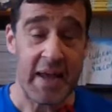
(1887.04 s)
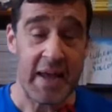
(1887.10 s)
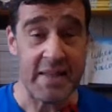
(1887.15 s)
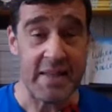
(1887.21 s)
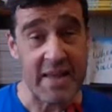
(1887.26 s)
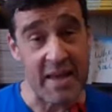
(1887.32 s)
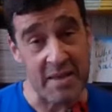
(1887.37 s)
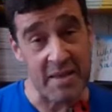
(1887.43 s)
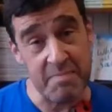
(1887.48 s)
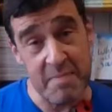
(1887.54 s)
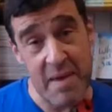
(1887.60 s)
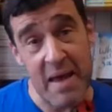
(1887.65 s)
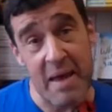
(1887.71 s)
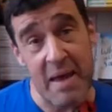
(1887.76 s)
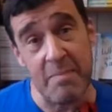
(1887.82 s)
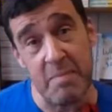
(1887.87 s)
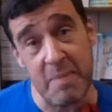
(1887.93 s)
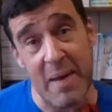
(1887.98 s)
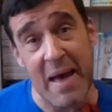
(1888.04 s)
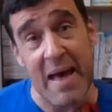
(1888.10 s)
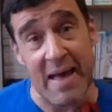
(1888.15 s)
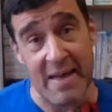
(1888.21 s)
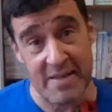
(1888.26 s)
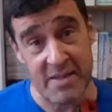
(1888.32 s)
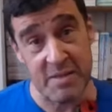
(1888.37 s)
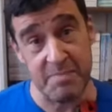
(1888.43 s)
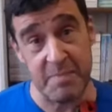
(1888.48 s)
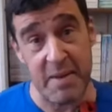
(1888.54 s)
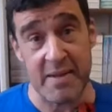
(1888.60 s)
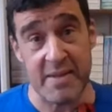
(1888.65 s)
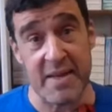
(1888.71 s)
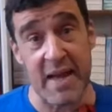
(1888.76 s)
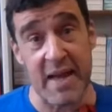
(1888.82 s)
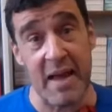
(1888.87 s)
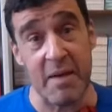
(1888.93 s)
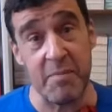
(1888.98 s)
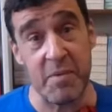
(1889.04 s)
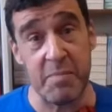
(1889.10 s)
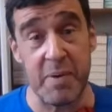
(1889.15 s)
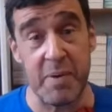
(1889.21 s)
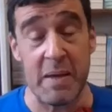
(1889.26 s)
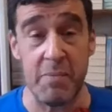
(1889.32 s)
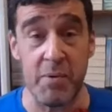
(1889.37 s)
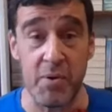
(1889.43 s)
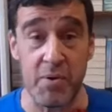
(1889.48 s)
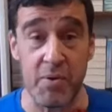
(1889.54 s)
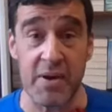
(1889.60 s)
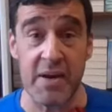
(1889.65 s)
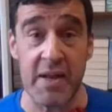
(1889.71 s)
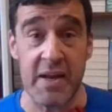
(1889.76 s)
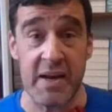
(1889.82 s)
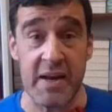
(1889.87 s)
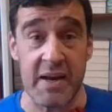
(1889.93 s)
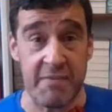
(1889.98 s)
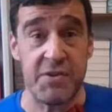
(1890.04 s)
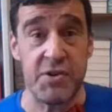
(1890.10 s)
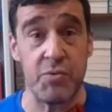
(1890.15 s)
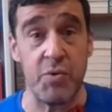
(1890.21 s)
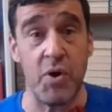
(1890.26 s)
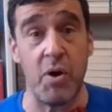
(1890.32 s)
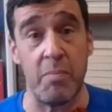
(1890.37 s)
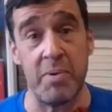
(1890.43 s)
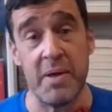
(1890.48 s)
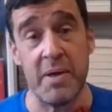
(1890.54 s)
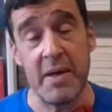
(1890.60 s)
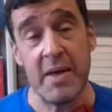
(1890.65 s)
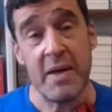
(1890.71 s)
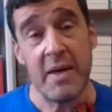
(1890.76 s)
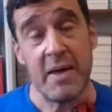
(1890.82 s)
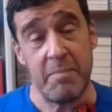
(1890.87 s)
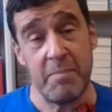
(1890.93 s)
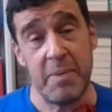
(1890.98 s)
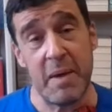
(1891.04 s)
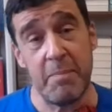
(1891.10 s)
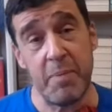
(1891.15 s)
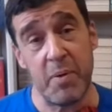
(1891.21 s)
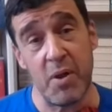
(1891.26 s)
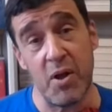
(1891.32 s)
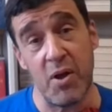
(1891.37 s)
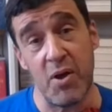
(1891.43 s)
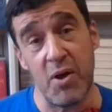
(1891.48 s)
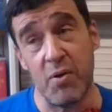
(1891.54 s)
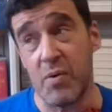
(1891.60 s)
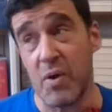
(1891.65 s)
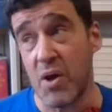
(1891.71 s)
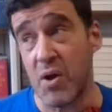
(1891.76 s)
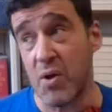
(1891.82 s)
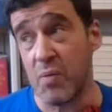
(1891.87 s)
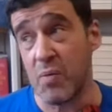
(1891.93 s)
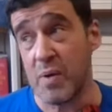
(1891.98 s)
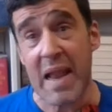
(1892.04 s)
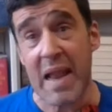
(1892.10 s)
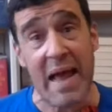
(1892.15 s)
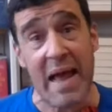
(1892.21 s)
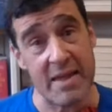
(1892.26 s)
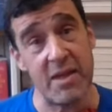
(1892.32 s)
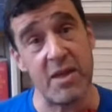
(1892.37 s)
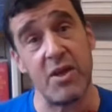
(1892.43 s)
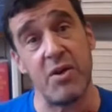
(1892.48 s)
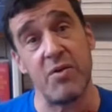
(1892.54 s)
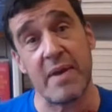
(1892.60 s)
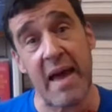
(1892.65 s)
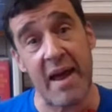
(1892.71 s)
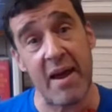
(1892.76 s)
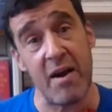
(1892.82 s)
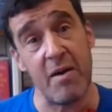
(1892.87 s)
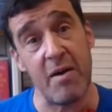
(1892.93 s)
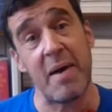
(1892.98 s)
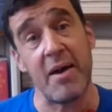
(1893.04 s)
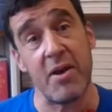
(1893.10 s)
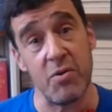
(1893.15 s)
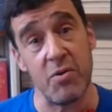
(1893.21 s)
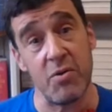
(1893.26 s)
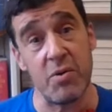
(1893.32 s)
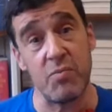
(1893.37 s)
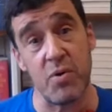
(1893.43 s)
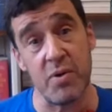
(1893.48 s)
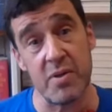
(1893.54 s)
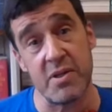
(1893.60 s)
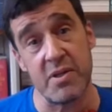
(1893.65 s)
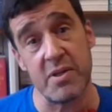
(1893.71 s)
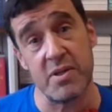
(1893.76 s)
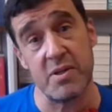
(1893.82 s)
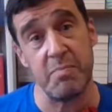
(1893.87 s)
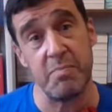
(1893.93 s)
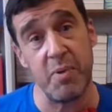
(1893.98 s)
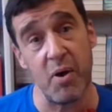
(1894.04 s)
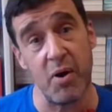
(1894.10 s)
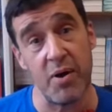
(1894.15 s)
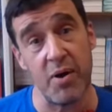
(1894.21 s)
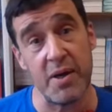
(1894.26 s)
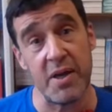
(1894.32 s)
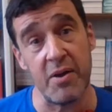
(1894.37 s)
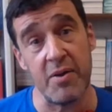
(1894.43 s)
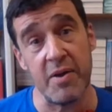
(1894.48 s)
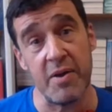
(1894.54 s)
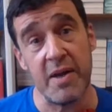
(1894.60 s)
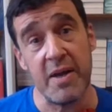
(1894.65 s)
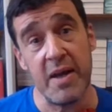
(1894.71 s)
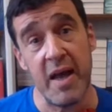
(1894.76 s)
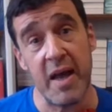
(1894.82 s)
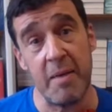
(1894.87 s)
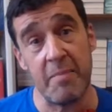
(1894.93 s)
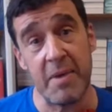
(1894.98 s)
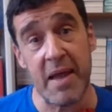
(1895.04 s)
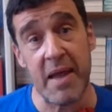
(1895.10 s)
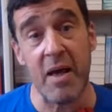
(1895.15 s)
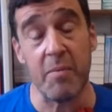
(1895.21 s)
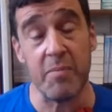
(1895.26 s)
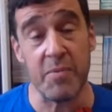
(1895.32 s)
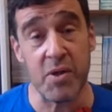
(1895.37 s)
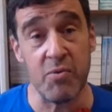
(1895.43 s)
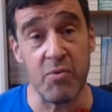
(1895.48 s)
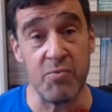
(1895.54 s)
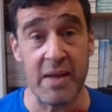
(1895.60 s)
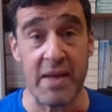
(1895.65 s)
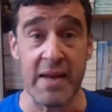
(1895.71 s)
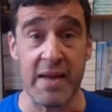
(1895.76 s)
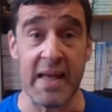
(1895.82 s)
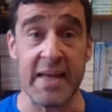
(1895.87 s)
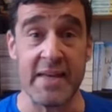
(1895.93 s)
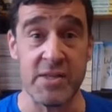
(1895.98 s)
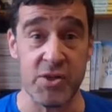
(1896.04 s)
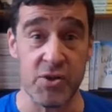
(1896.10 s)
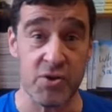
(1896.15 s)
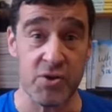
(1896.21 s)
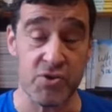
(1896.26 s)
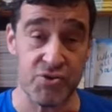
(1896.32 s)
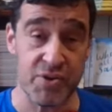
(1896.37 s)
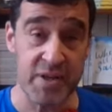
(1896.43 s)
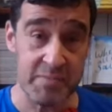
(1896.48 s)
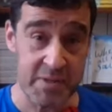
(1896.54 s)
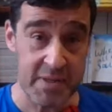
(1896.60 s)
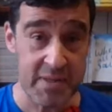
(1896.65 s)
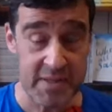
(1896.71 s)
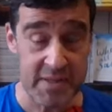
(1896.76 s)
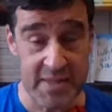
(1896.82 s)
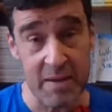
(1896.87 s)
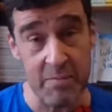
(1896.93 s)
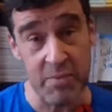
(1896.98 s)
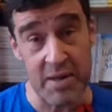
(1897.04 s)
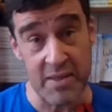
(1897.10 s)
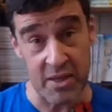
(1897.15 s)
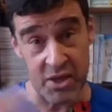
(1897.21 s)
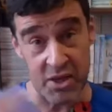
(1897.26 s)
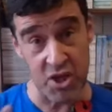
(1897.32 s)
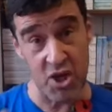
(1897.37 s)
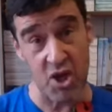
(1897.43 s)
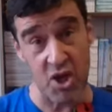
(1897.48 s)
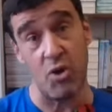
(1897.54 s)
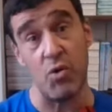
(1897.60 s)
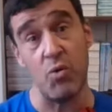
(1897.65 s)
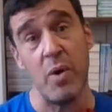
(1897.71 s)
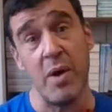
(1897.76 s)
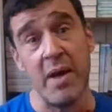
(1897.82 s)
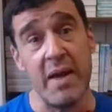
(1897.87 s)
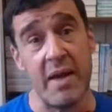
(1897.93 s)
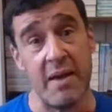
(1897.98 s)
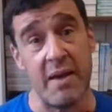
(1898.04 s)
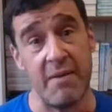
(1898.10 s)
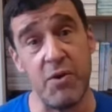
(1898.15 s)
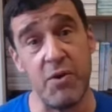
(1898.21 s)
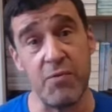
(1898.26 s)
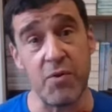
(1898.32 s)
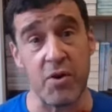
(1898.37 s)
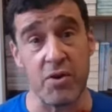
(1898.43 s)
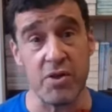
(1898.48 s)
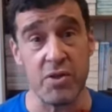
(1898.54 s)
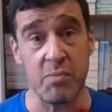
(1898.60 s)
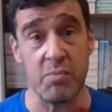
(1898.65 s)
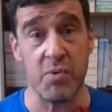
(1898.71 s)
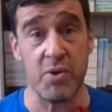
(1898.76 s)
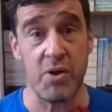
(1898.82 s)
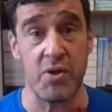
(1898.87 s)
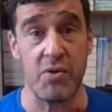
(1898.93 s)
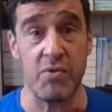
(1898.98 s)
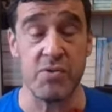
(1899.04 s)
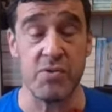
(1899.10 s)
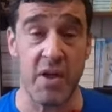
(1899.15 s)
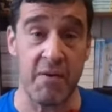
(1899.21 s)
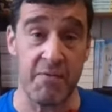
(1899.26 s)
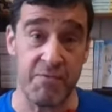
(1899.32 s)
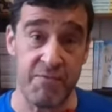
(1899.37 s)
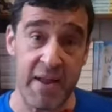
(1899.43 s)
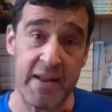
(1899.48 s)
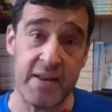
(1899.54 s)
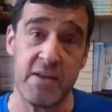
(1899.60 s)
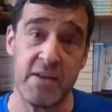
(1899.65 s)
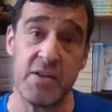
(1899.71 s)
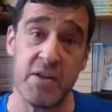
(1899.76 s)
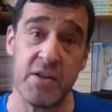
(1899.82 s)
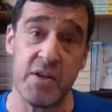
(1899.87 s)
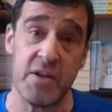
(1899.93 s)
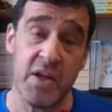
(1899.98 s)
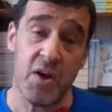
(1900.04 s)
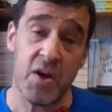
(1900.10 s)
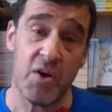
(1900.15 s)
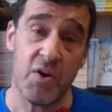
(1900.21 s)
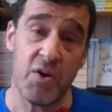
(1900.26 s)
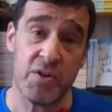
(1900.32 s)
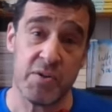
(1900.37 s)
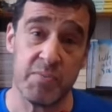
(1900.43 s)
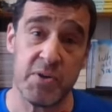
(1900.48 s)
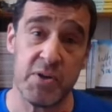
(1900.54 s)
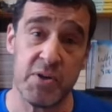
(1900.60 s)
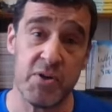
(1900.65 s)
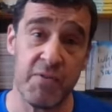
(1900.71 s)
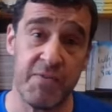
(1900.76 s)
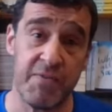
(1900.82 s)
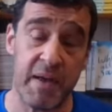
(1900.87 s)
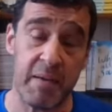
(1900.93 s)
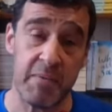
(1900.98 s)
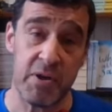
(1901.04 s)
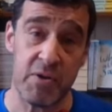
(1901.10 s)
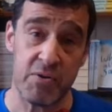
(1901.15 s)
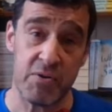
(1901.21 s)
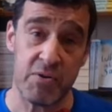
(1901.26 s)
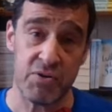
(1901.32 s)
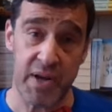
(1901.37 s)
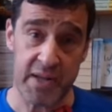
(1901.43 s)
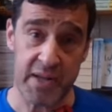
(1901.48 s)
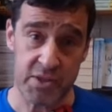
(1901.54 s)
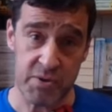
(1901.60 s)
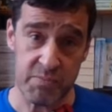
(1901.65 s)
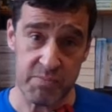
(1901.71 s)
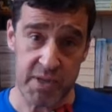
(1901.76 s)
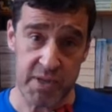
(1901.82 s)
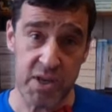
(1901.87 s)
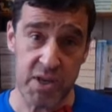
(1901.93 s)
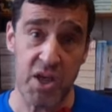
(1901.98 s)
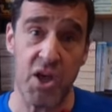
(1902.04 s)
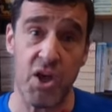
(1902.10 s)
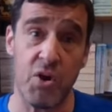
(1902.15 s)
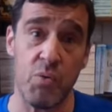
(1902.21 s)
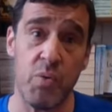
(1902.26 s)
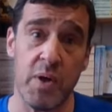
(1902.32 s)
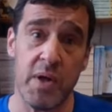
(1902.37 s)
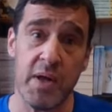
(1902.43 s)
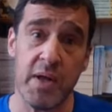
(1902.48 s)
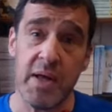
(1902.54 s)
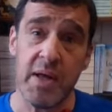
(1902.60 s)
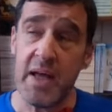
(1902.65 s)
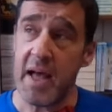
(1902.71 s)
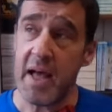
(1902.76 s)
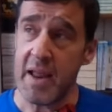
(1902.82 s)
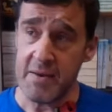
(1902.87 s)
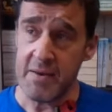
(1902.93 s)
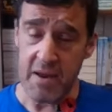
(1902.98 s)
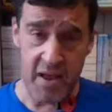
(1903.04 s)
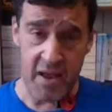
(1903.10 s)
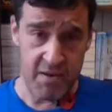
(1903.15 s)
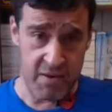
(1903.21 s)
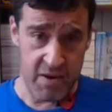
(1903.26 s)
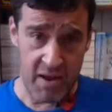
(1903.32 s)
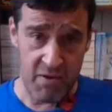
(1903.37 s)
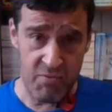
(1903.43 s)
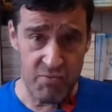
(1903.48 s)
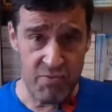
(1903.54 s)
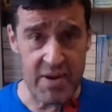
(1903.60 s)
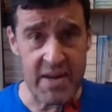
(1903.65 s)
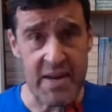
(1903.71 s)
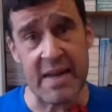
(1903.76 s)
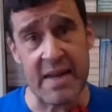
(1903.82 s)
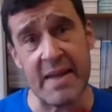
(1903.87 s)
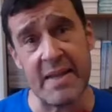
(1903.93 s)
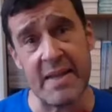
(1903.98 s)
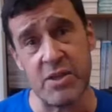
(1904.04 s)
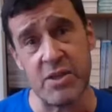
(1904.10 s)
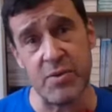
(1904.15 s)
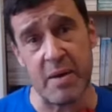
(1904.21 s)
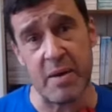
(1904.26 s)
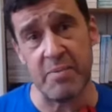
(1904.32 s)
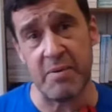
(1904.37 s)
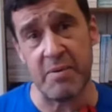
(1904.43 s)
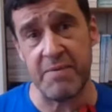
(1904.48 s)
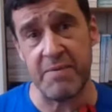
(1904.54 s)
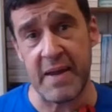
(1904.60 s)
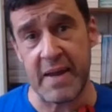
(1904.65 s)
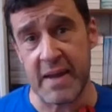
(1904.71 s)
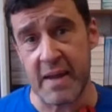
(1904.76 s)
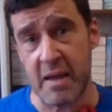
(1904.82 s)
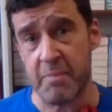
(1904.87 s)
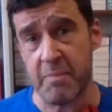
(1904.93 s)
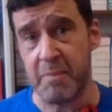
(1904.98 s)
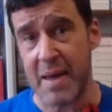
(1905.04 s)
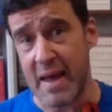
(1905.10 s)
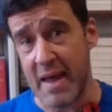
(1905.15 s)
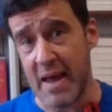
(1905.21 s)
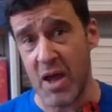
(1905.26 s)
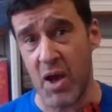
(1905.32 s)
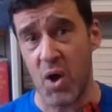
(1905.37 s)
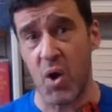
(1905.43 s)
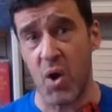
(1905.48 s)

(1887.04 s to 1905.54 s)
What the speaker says: it's maybe better to spend time with people who are going to lift you up, people who like you, care about you, and want to support you, and help you realize your dreams in the same way that if you've got someone who's a friend or someone in your family who's trying something new and really into it, but feeling a bit